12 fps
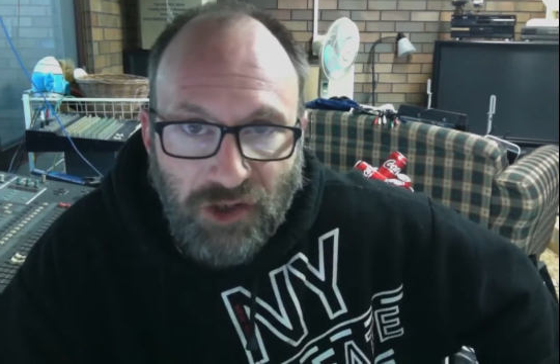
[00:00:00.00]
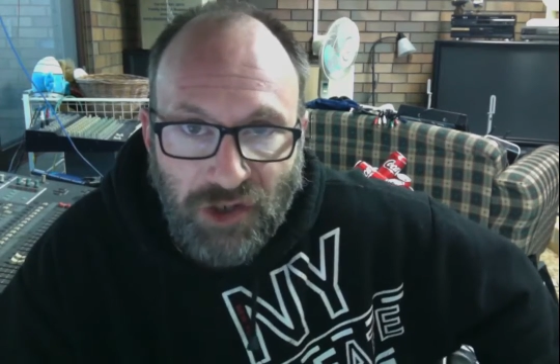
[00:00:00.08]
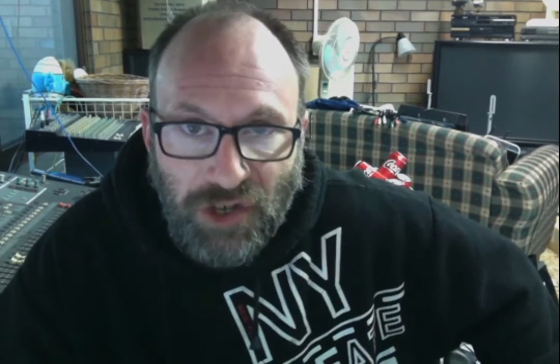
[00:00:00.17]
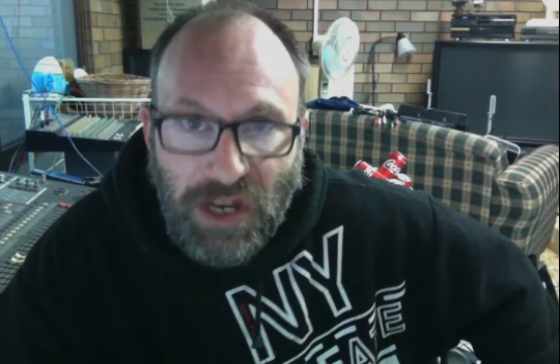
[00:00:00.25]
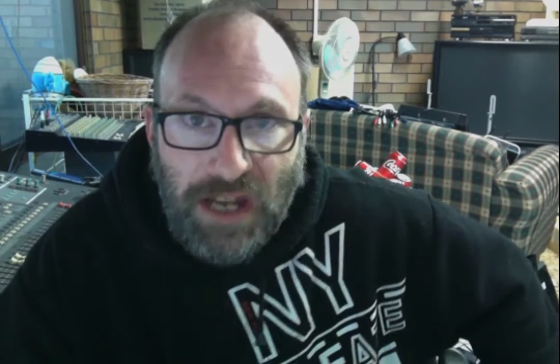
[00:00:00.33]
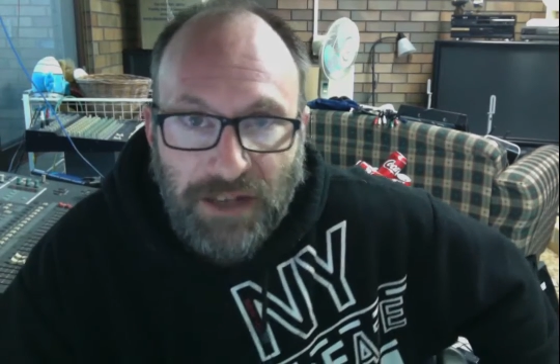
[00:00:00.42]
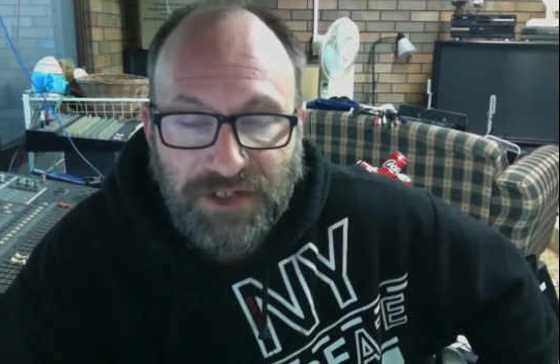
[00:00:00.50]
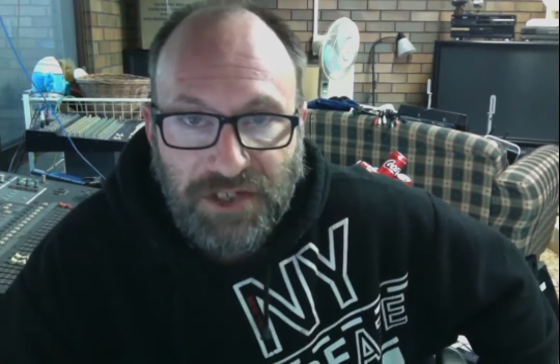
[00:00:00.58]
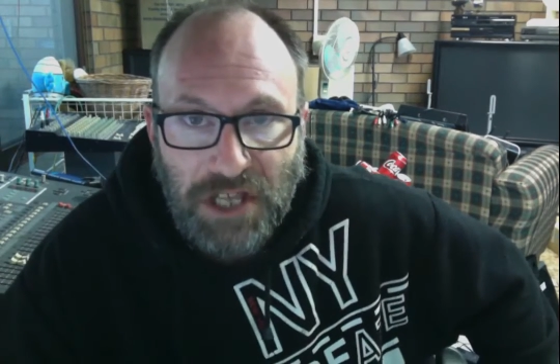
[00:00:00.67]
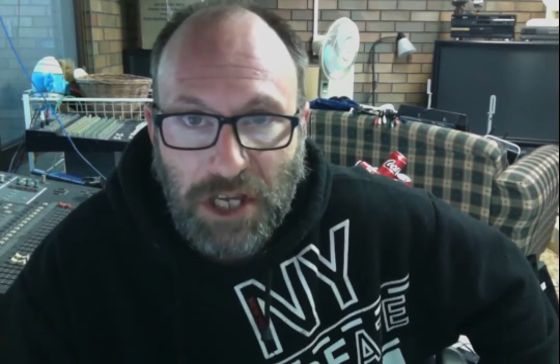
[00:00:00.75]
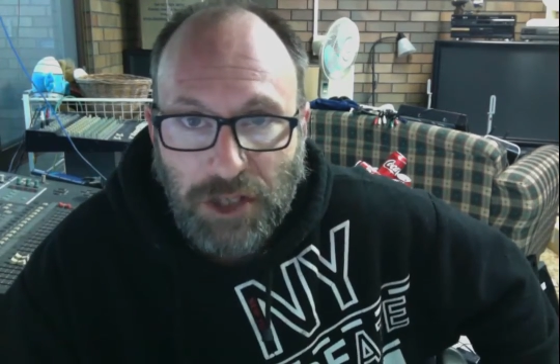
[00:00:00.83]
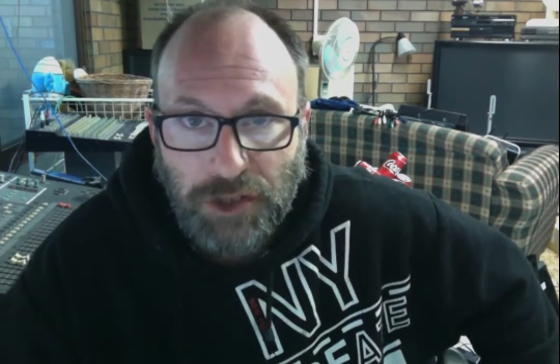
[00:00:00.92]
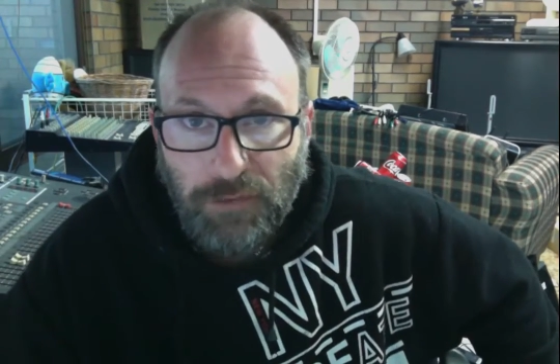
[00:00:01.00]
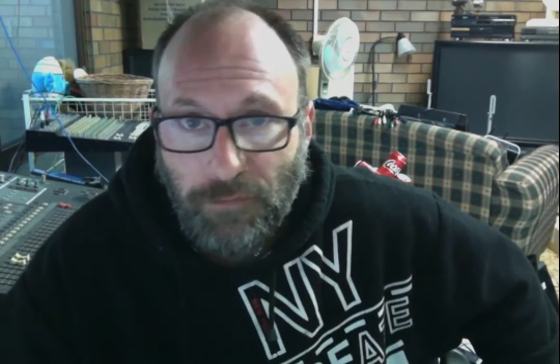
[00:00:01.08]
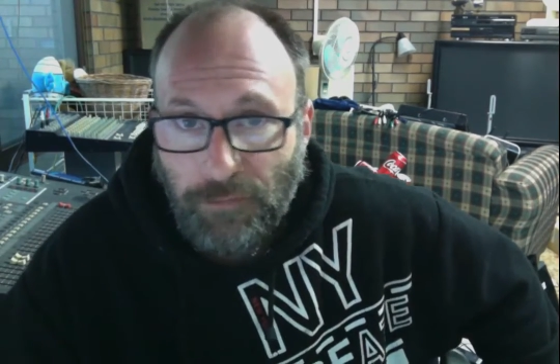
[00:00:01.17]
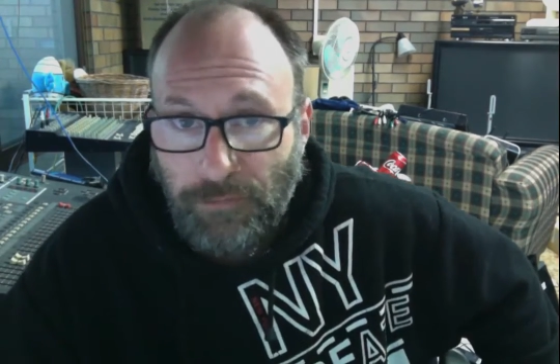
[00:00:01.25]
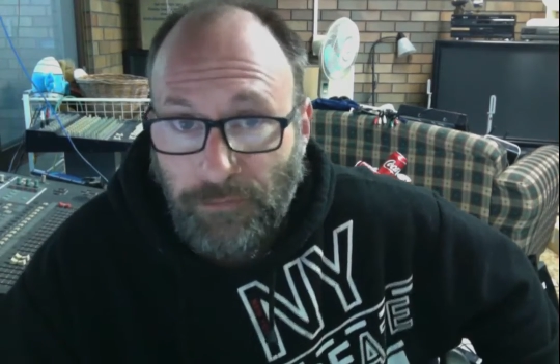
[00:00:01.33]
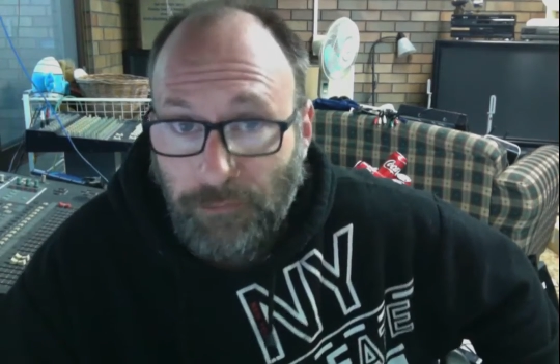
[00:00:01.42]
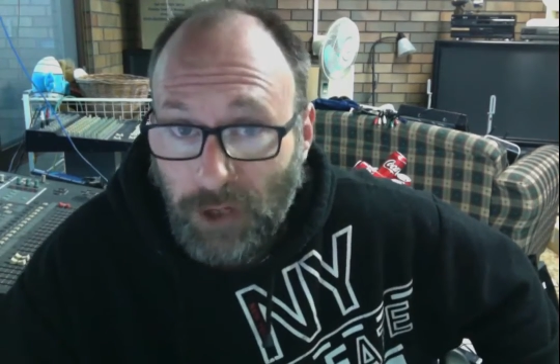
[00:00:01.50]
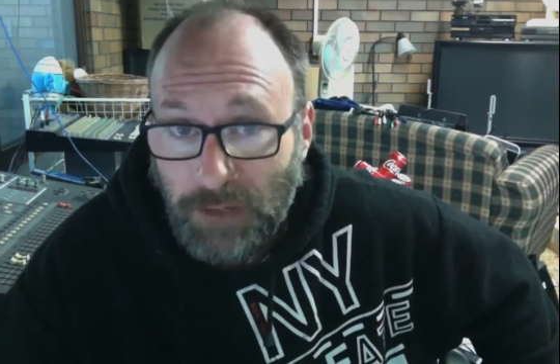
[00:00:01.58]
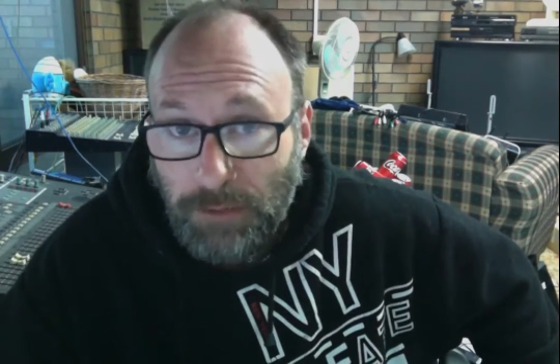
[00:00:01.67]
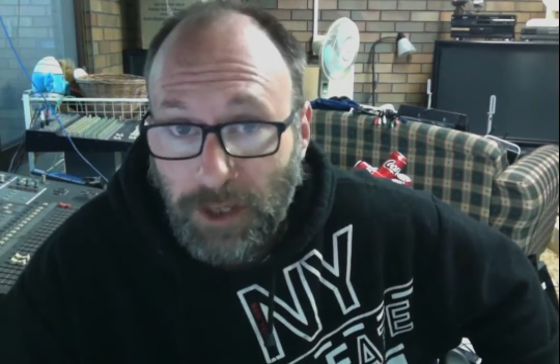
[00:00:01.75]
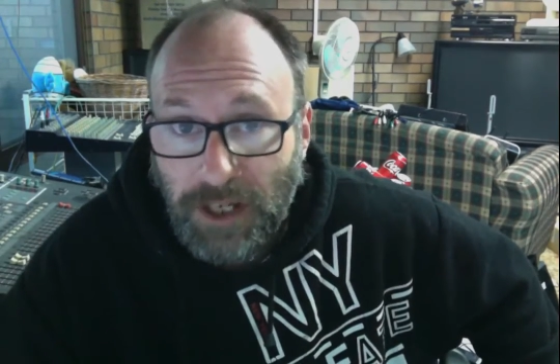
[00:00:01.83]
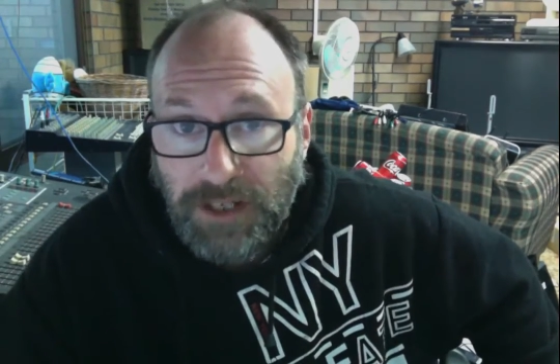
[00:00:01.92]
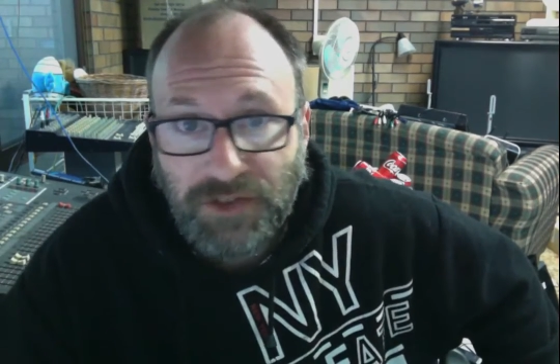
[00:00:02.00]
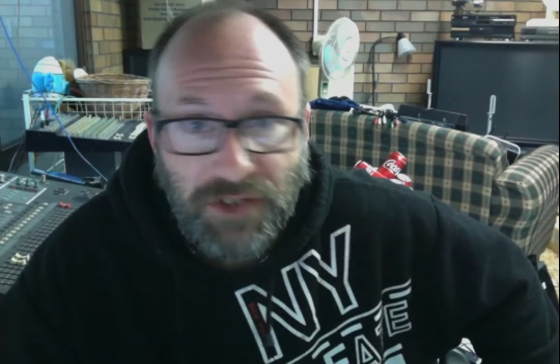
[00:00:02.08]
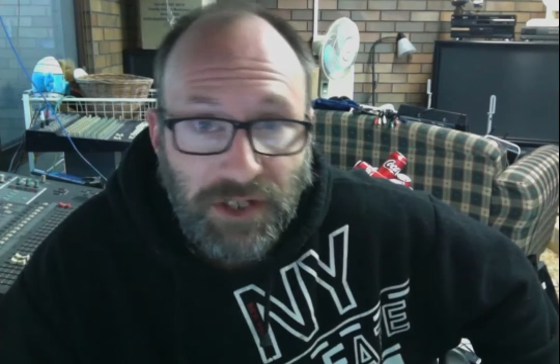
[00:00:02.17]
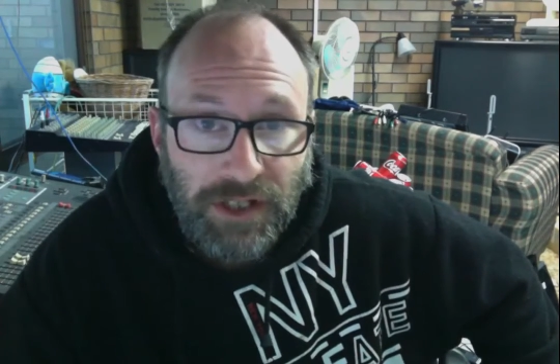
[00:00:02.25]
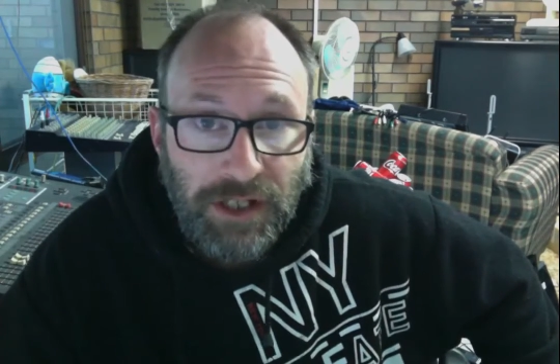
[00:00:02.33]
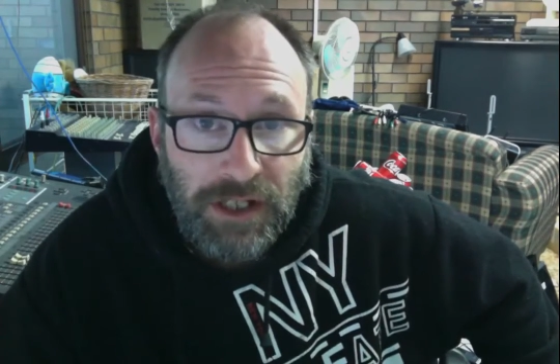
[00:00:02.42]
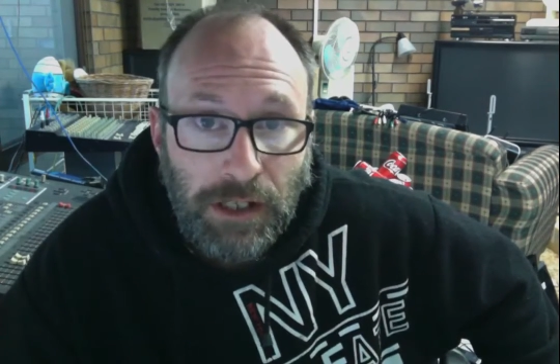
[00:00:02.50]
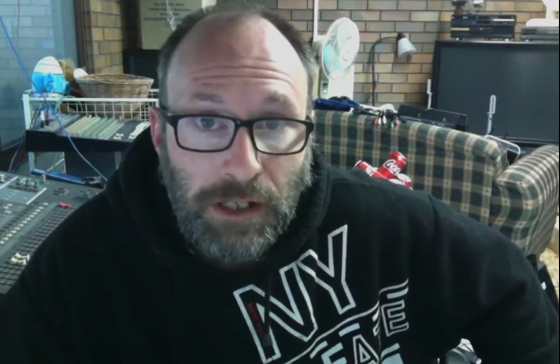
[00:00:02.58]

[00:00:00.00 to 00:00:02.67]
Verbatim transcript: net slash FreeBSD